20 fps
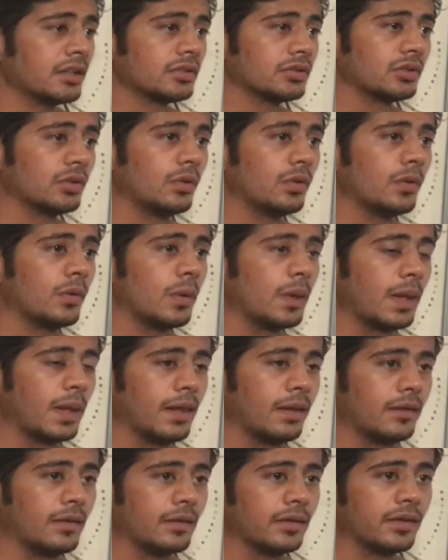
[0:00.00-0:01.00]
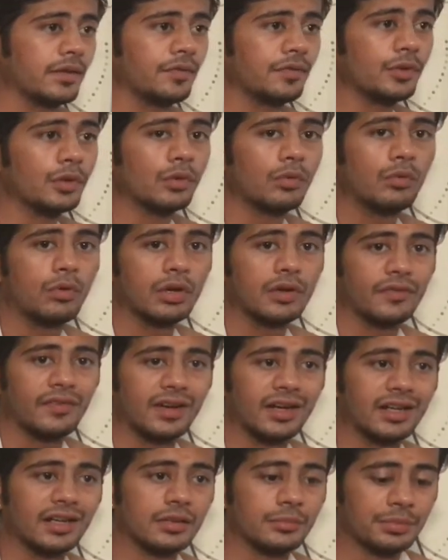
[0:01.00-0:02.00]
So if you know what
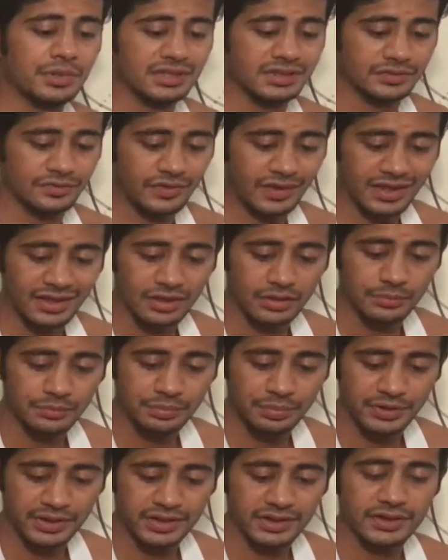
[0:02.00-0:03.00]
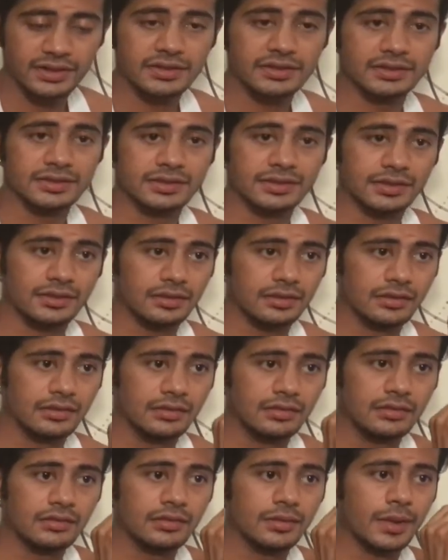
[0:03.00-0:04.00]
fat lump is a
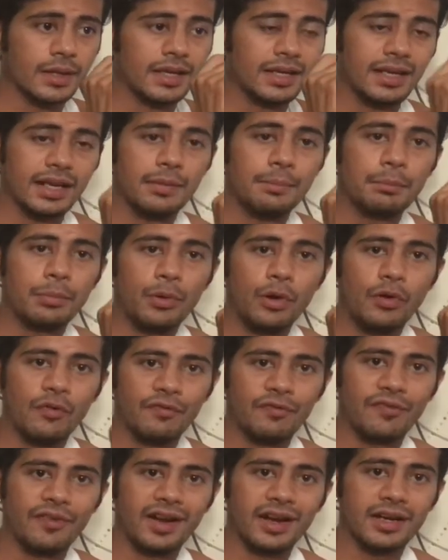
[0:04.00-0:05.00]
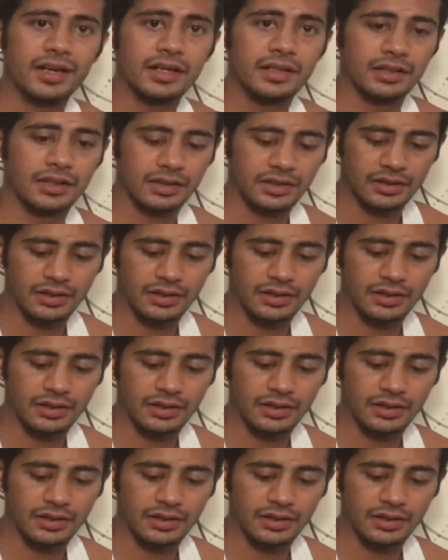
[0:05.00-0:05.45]
lump of fat